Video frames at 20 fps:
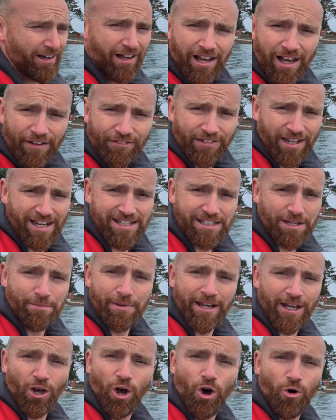I've tested
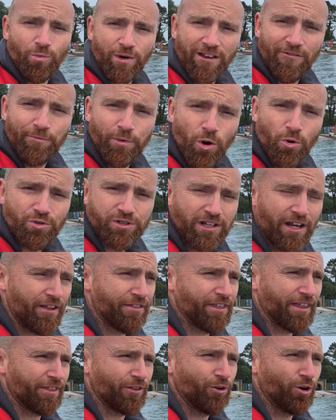many Honwave boats and I
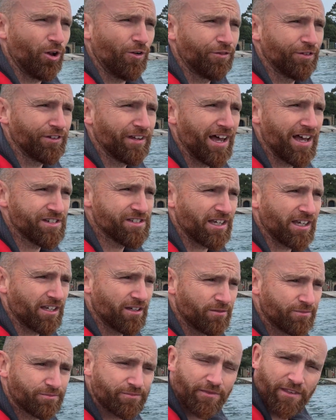think they're all fantastic.
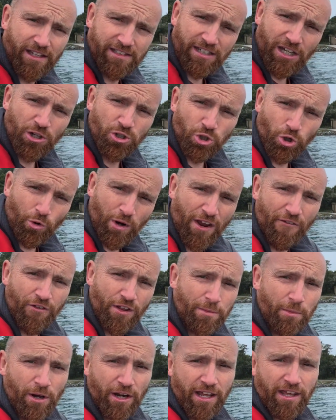This here's great for the
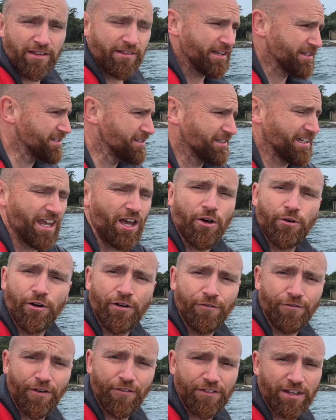money. This is
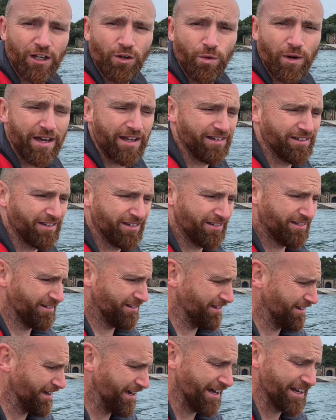850 quid
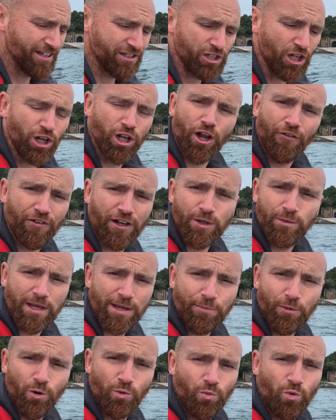and it's a lovely wee
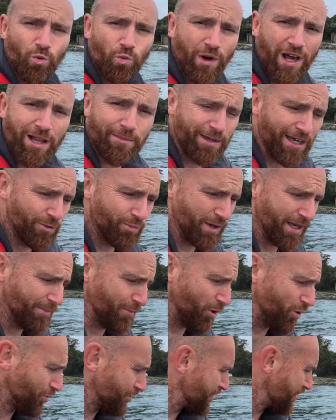boat, well made wee
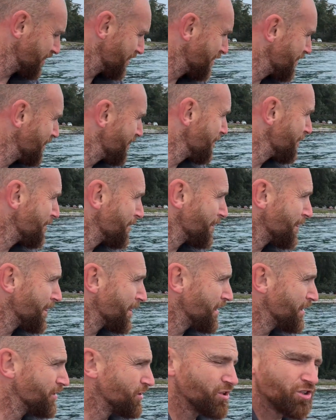boat.
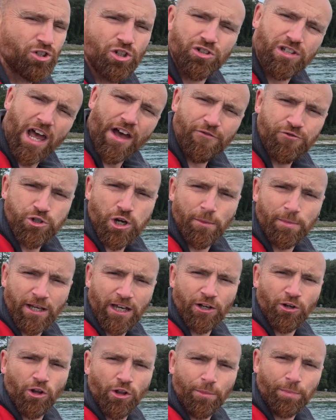Just having trouble
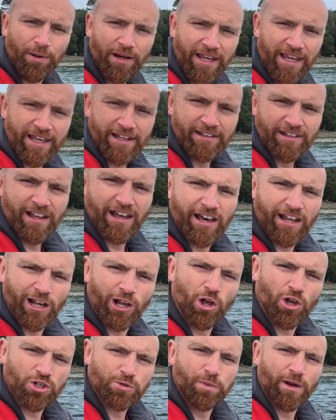getting on the plane and a
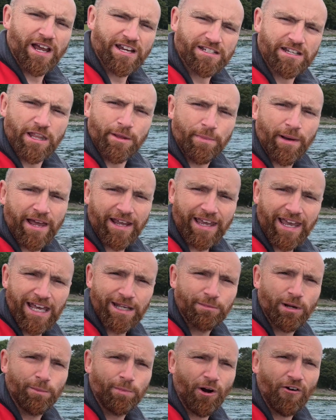lot of splashing at the back end,
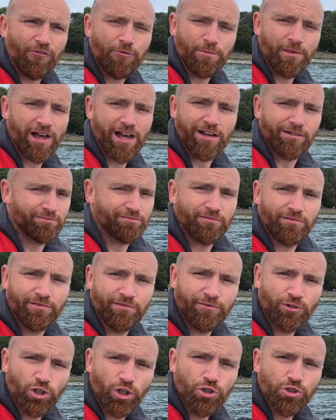but apart from
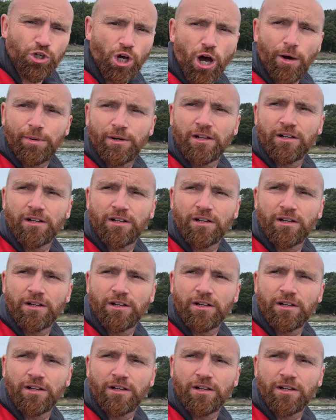that, good job.